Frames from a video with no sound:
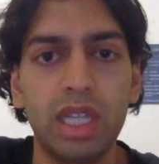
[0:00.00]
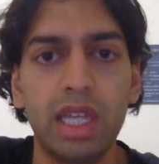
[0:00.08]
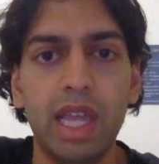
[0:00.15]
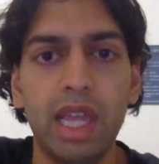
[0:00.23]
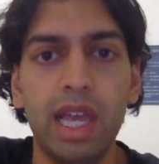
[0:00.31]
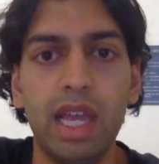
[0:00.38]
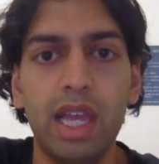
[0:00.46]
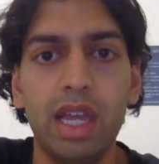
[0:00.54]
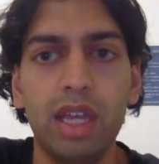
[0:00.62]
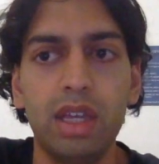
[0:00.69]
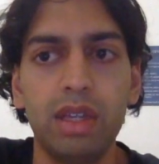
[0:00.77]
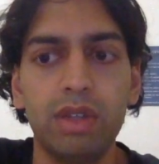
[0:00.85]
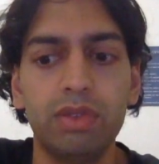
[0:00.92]

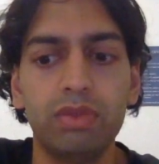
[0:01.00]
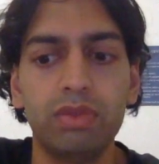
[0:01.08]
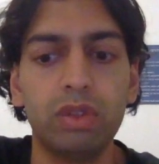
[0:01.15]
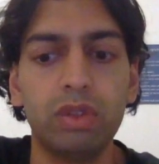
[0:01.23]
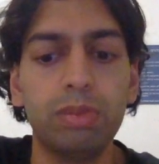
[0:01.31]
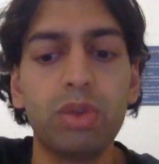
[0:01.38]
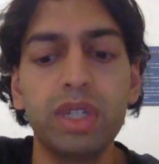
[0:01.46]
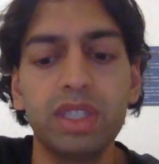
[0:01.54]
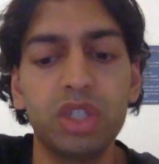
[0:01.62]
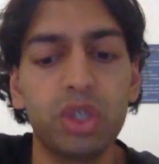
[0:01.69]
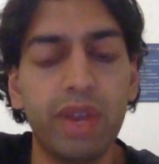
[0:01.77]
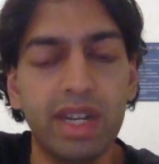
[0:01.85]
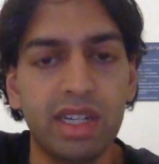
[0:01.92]
for boarding the
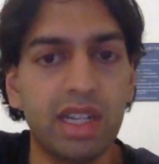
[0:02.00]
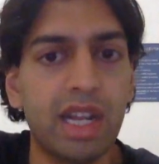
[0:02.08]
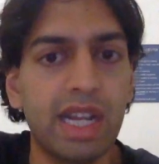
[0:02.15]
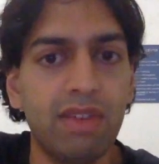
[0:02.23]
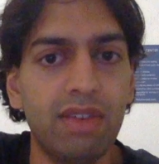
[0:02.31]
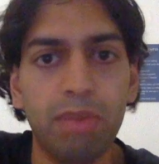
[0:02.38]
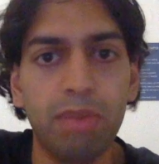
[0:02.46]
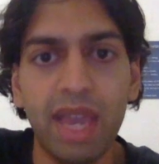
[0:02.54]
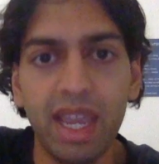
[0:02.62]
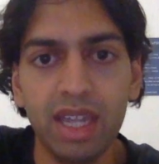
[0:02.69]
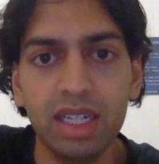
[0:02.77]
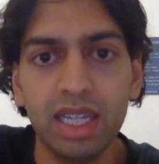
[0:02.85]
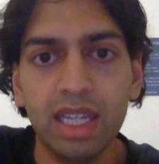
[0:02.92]
train and not having
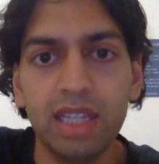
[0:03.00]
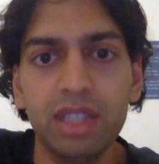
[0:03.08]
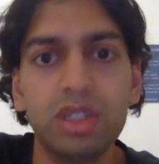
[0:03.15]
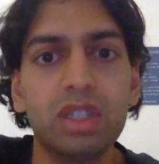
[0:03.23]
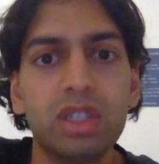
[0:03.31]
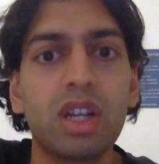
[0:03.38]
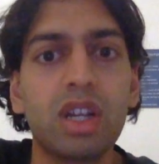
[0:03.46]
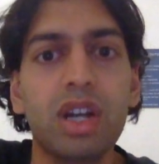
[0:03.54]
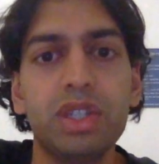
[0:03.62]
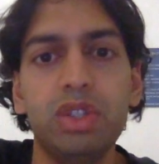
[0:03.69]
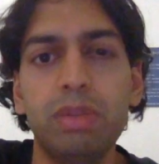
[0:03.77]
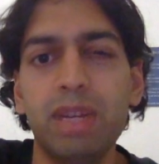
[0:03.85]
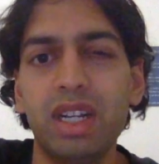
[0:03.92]
paid, it's going to
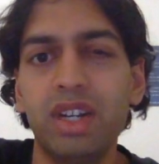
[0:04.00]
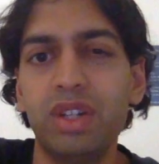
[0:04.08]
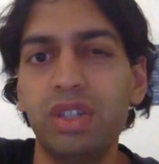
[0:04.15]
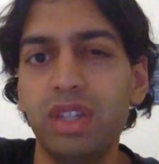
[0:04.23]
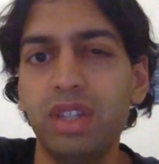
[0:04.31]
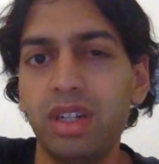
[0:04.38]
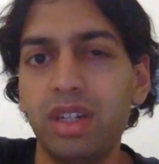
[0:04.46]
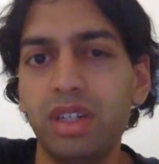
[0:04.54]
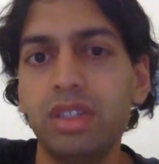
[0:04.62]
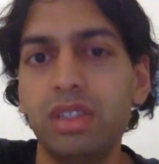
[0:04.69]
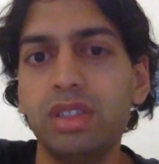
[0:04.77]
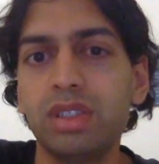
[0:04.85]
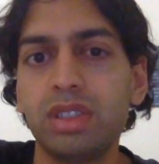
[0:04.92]
cost you about
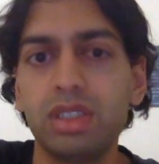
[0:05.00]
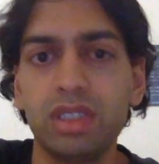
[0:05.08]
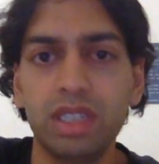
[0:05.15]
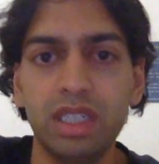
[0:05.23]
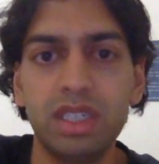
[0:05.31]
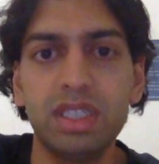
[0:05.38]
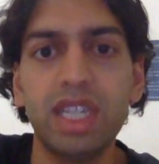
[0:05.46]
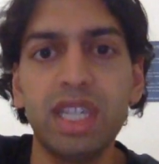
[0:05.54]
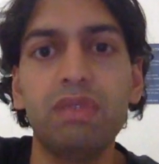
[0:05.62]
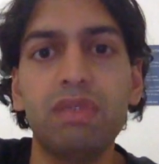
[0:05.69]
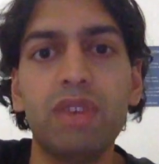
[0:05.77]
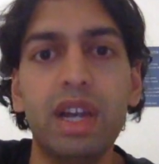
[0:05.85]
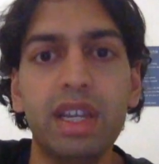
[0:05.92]
$100 in the
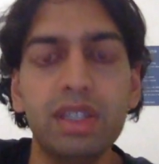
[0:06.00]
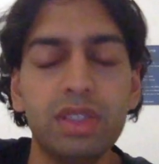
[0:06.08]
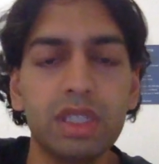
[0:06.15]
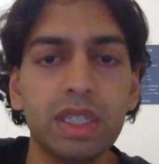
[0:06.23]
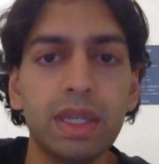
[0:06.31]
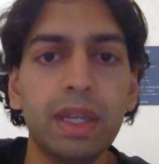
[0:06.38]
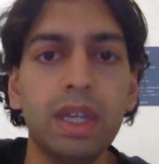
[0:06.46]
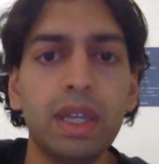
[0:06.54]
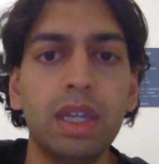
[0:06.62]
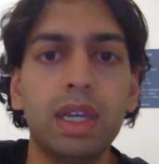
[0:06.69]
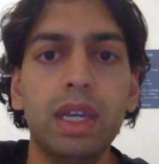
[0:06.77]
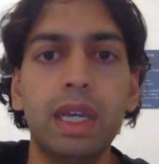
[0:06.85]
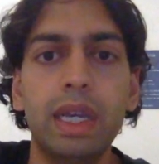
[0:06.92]
ticket fines.
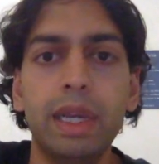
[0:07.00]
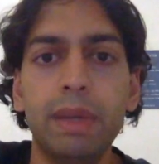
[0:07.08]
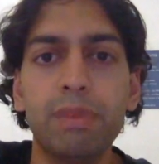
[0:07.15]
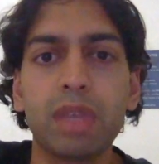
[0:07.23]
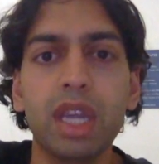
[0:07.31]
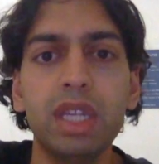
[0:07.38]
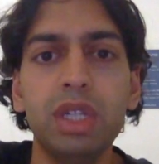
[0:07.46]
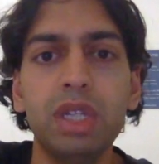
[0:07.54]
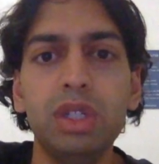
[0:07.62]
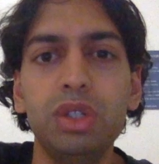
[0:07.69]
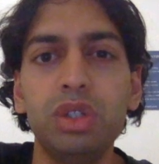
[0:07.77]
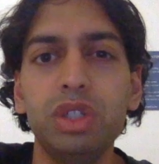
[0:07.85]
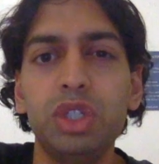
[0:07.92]
I
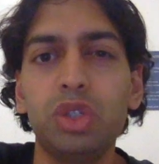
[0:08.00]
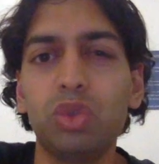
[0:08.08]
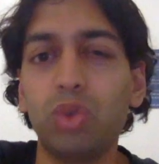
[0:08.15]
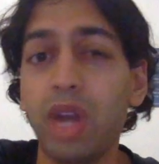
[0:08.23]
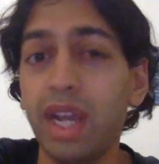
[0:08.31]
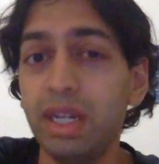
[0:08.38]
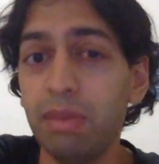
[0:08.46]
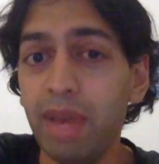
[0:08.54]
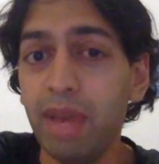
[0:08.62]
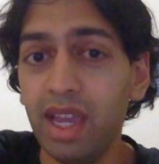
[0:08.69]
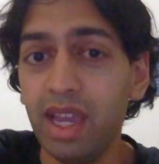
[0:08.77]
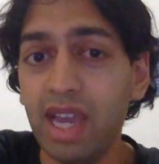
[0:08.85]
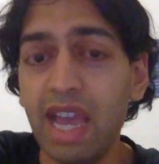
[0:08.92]
usually try to
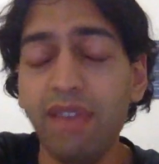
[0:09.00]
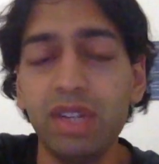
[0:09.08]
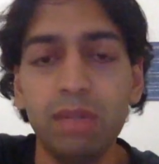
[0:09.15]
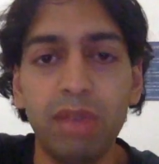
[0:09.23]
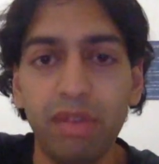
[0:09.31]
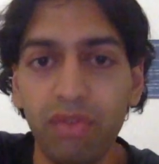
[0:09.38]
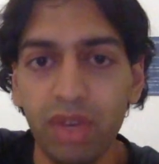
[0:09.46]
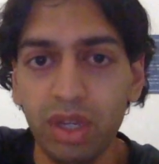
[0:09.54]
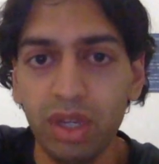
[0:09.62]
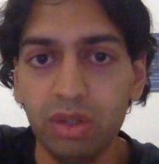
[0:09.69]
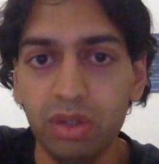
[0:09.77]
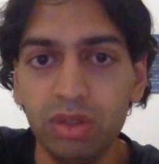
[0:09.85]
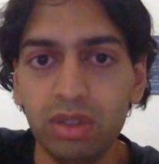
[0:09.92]
pay. I have it on my
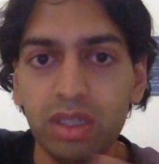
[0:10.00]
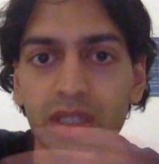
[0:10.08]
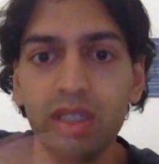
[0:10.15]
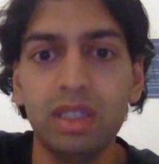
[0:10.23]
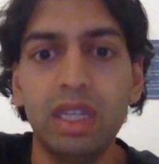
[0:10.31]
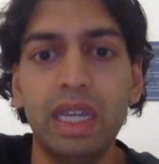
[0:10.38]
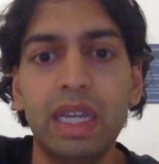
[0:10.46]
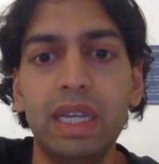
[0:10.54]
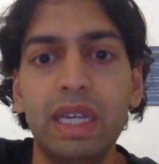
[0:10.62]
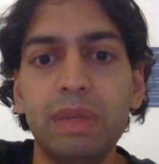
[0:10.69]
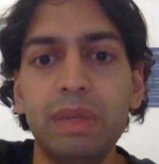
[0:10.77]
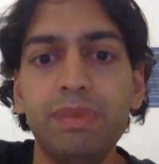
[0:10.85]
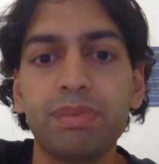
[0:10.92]
phone.
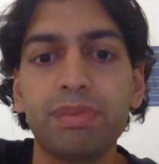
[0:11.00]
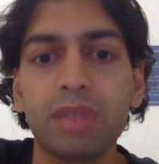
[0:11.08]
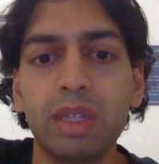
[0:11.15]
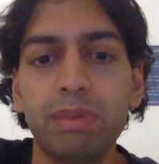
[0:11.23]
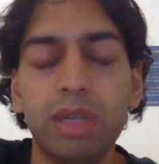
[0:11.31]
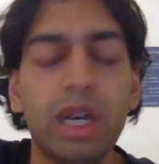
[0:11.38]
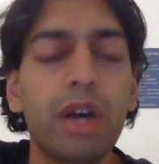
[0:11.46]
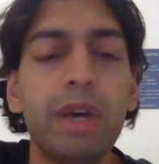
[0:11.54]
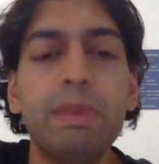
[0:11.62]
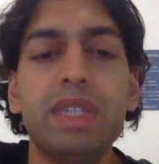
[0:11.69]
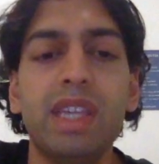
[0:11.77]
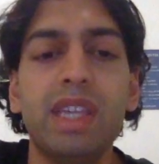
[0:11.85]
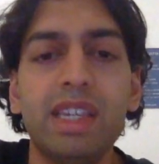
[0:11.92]
But all
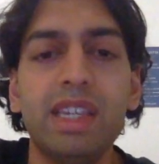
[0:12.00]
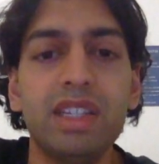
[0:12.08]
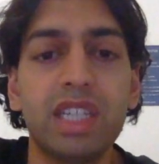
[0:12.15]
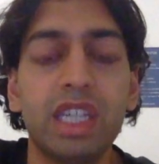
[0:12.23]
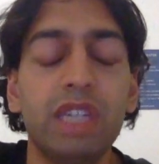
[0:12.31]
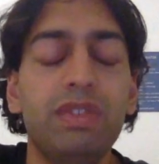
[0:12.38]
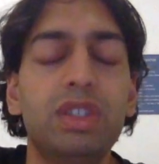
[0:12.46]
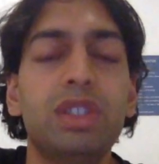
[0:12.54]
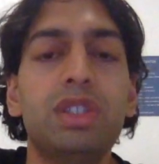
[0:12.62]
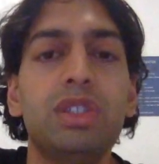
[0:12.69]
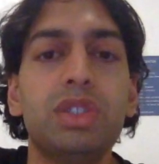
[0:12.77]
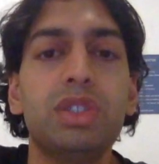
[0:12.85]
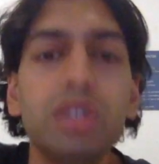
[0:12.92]
I'm saying is, like, if you're
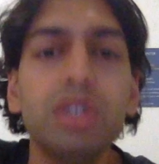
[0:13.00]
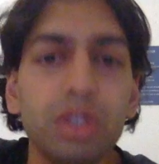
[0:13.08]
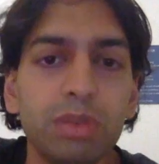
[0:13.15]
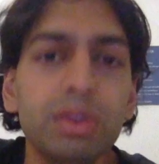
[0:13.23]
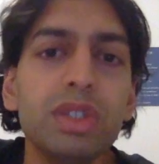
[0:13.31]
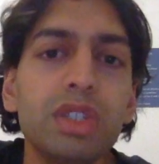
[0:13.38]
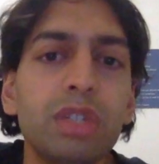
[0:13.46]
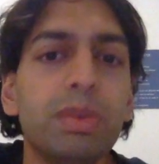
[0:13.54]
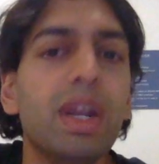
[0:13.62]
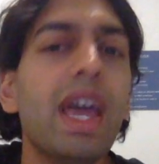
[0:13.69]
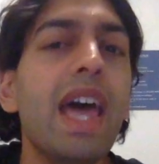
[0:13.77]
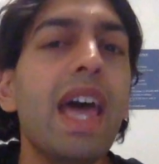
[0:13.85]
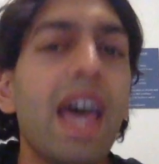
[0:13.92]

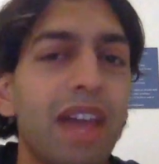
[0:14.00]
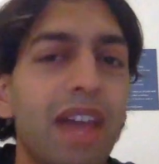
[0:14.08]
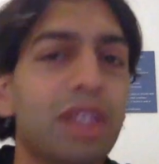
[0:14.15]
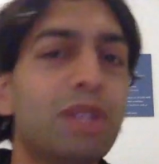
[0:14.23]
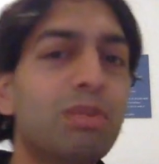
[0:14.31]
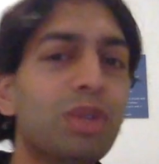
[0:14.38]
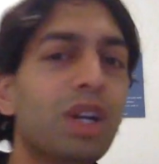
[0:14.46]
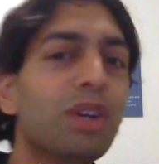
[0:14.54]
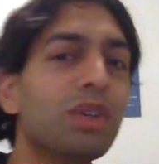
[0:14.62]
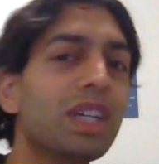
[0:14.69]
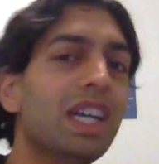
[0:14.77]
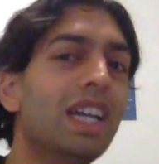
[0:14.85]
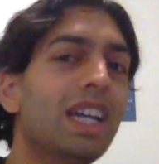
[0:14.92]
super hella
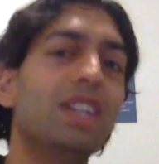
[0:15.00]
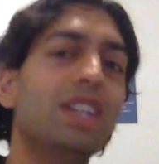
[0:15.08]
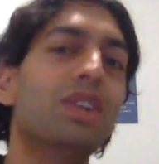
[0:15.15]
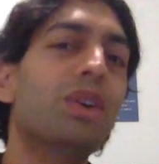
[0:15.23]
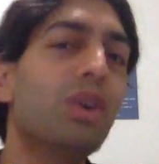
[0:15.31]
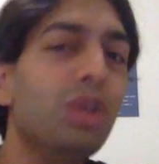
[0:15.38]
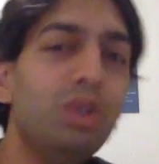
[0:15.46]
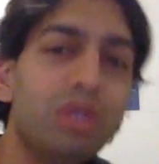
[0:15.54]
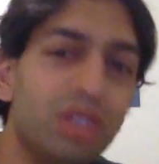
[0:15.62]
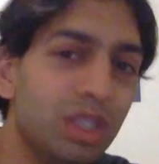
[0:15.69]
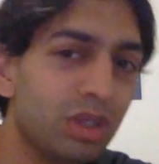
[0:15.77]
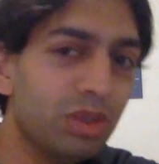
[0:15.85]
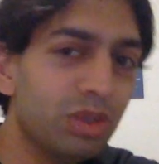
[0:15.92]
broke and all you
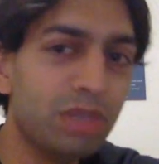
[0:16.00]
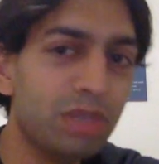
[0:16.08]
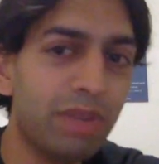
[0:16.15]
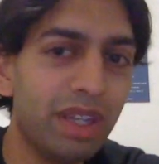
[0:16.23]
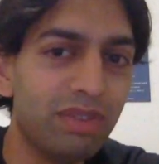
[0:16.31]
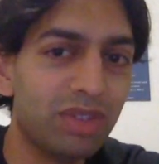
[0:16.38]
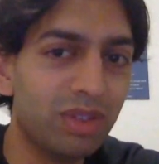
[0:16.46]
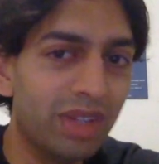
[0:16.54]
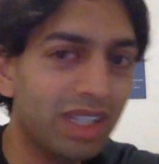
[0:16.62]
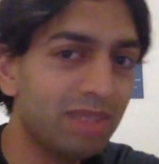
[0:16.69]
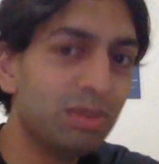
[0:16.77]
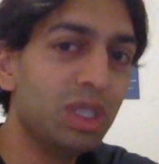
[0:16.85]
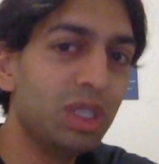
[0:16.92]
can do is pay for
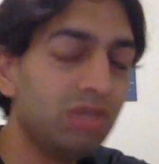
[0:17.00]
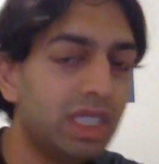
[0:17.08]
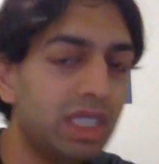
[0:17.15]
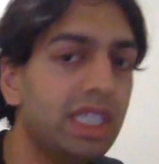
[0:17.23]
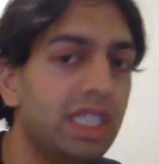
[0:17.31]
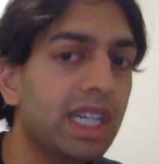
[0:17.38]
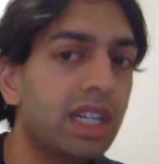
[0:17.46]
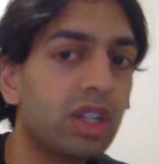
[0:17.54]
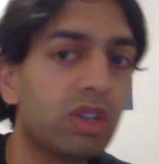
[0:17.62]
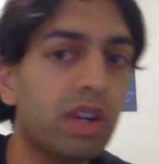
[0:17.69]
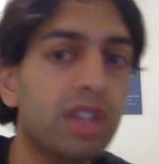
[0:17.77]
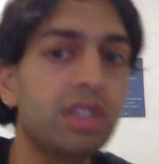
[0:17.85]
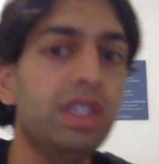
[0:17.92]
rent, but you need to get
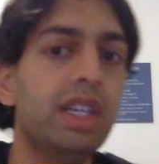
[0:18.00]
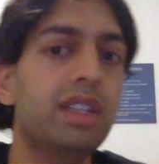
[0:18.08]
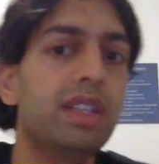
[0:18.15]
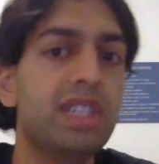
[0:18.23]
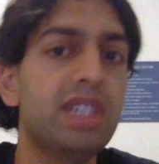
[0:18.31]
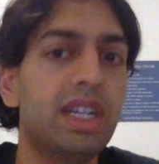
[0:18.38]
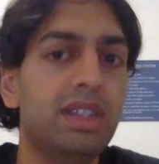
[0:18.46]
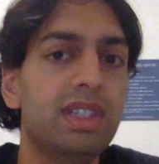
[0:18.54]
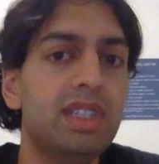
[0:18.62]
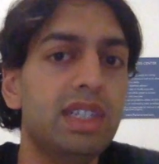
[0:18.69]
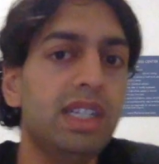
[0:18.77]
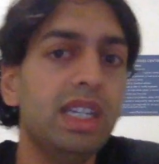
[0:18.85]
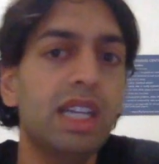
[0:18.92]
across the other side of the
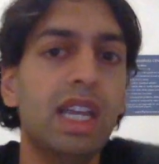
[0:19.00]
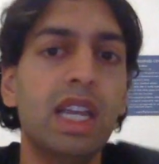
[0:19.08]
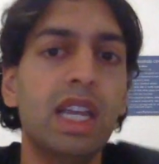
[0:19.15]
city,